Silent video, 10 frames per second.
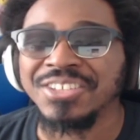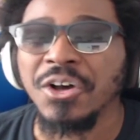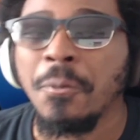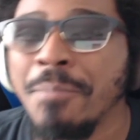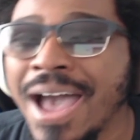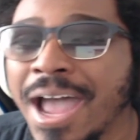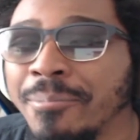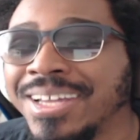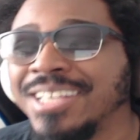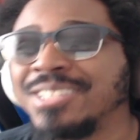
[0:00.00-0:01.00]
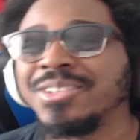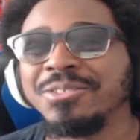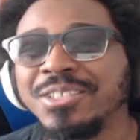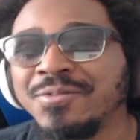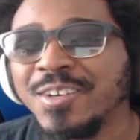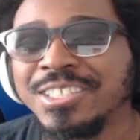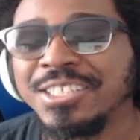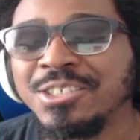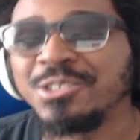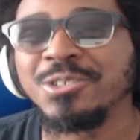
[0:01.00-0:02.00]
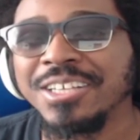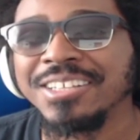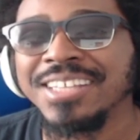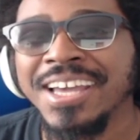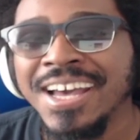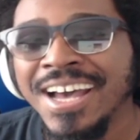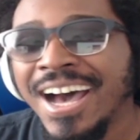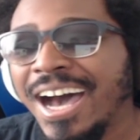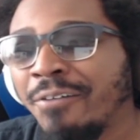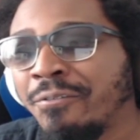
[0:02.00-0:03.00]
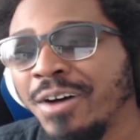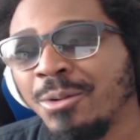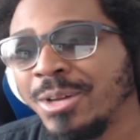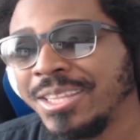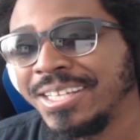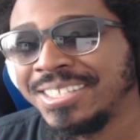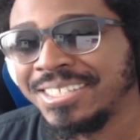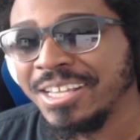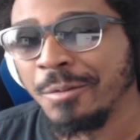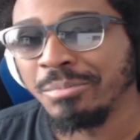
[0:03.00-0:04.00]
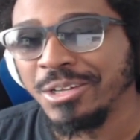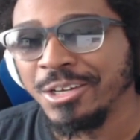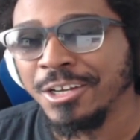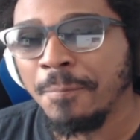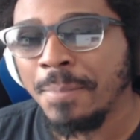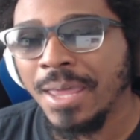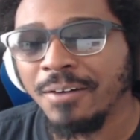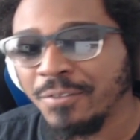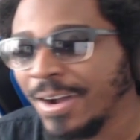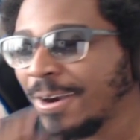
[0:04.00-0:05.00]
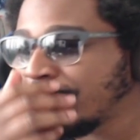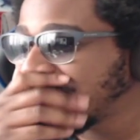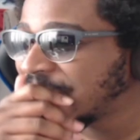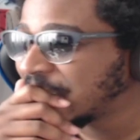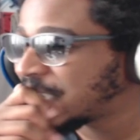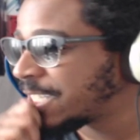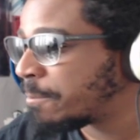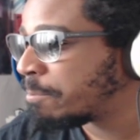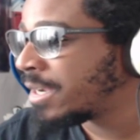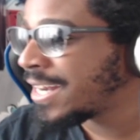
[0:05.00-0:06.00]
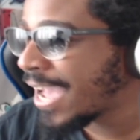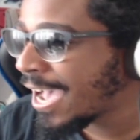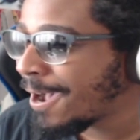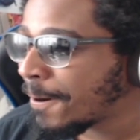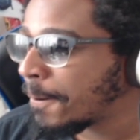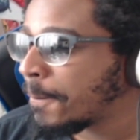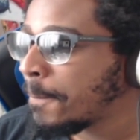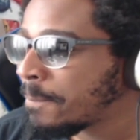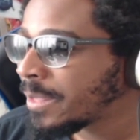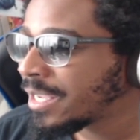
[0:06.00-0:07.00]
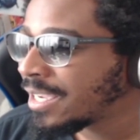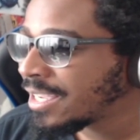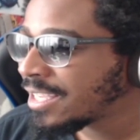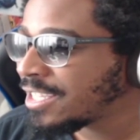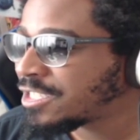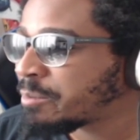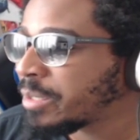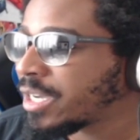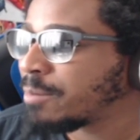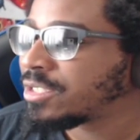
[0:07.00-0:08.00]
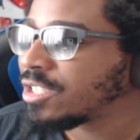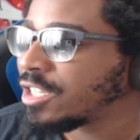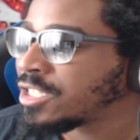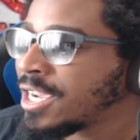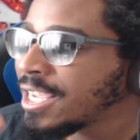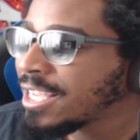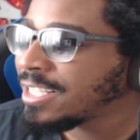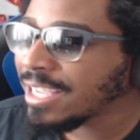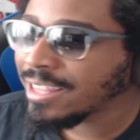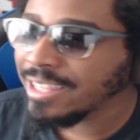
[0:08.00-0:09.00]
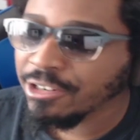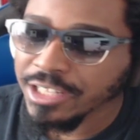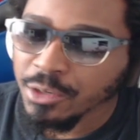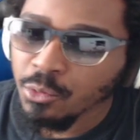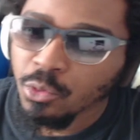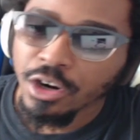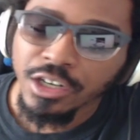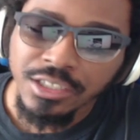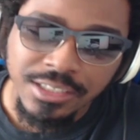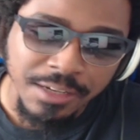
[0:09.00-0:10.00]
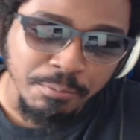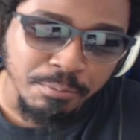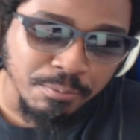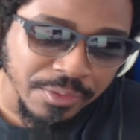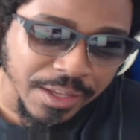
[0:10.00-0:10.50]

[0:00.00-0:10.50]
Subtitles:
so bad because when he was first introduced, I was like, I fuck with this simp, dude. I fuck with this simp. But now, he's just become such... He's, like, literally worse than